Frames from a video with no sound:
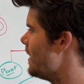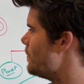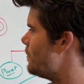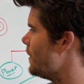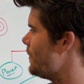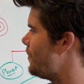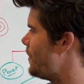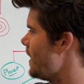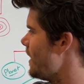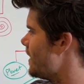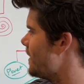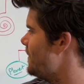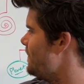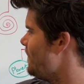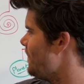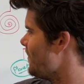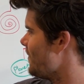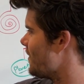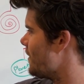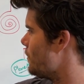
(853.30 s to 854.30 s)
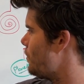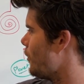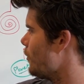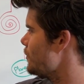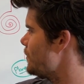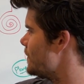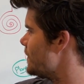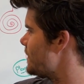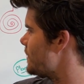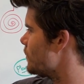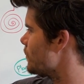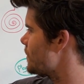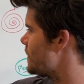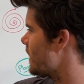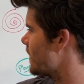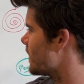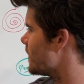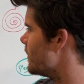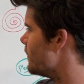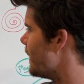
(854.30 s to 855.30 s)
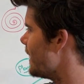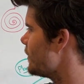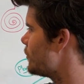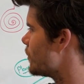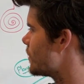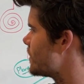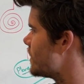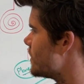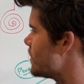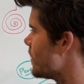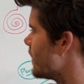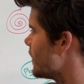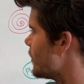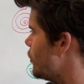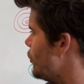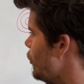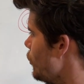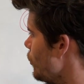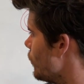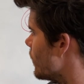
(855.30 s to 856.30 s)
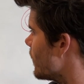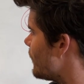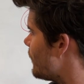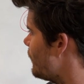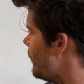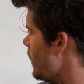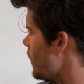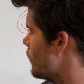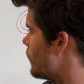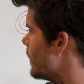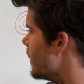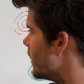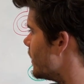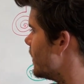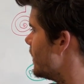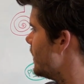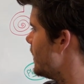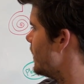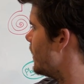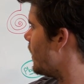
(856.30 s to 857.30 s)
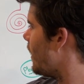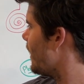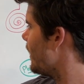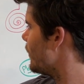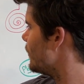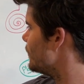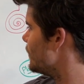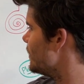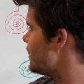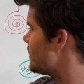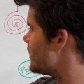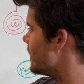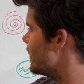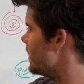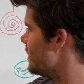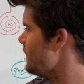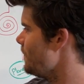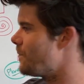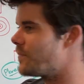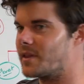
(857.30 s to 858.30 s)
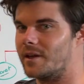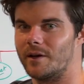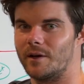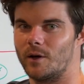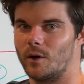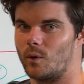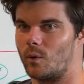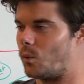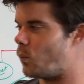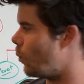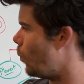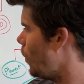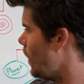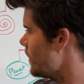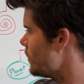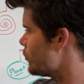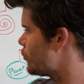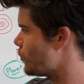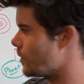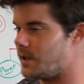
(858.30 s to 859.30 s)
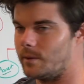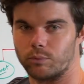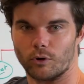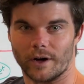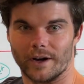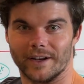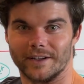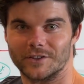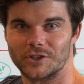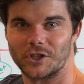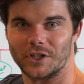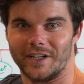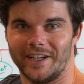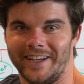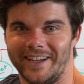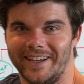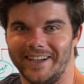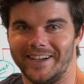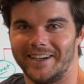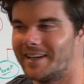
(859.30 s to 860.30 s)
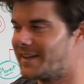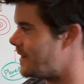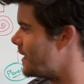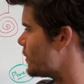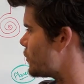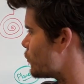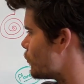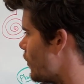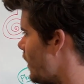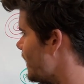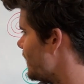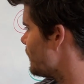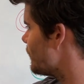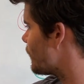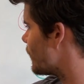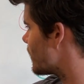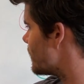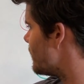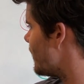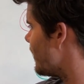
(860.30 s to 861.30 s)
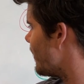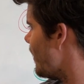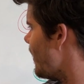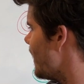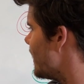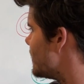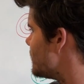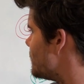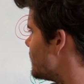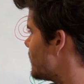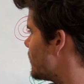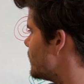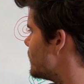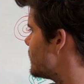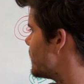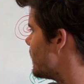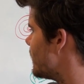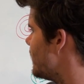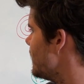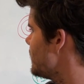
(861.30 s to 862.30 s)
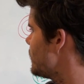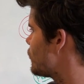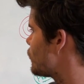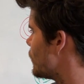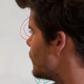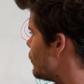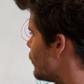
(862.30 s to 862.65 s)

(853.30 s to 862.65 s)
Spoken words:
But then the person still stuck in the matrix is like, you're a fuckwit. I only see 1 tree branch that's right in front of my eyes because this tree